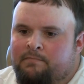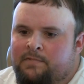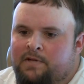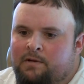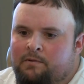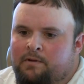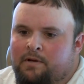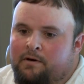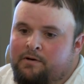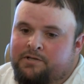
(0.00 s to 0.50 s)

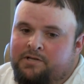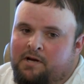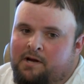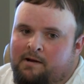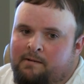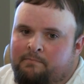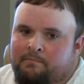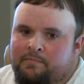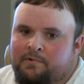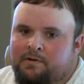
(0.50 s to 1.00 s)
do their
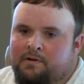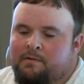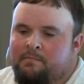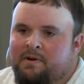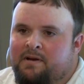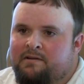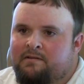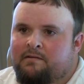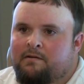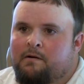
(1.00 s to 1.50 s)
job to the
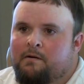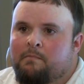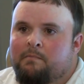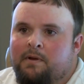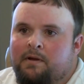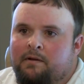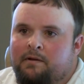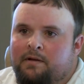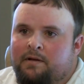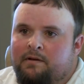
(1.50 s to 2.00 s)
best of their
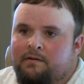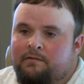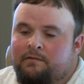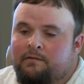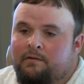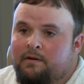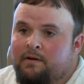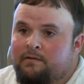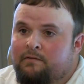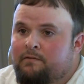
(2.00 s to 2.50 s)
ability
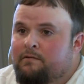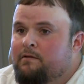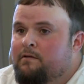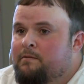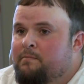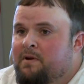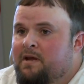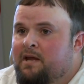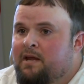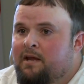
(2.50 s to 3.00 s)
is
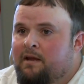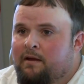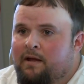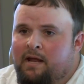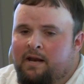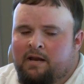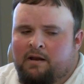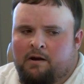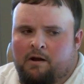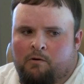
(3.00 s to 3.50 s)
good to me.
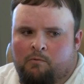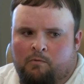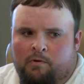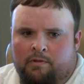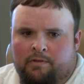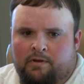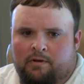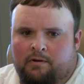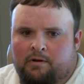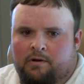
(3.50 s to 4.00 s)
And you know,
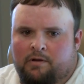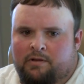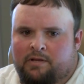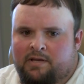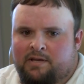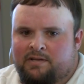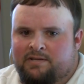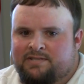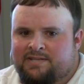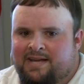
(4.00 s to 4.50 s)
one of the good
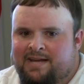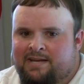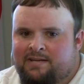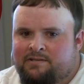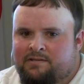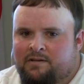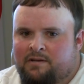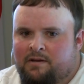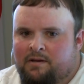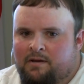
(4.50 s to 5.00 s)
things
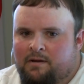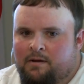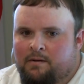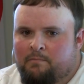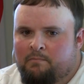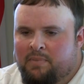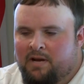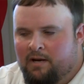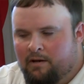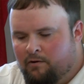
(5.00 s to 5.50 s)
as
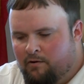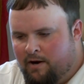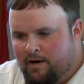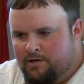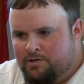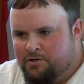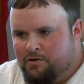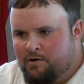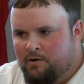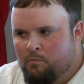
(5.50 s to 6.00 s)
being a
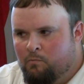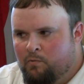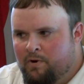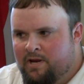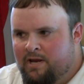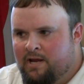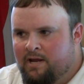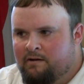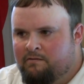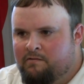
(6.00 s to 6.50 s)
grand jury,
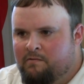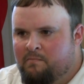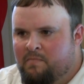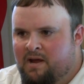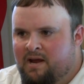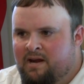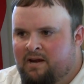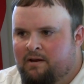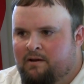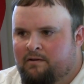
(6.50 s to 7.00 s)
we get to
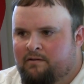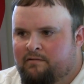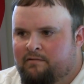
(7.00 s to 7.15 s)
make